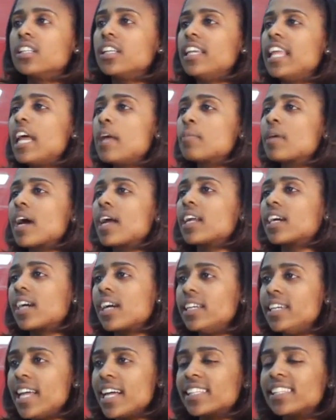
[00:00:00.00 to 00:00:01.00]
The name kind of
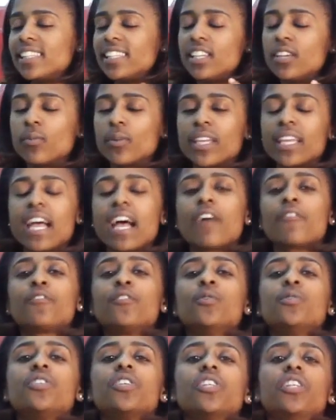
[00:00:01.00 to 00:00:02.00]
connected, and we got
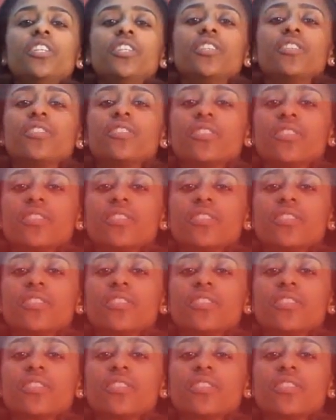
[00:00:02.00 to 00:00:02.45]
future leaders.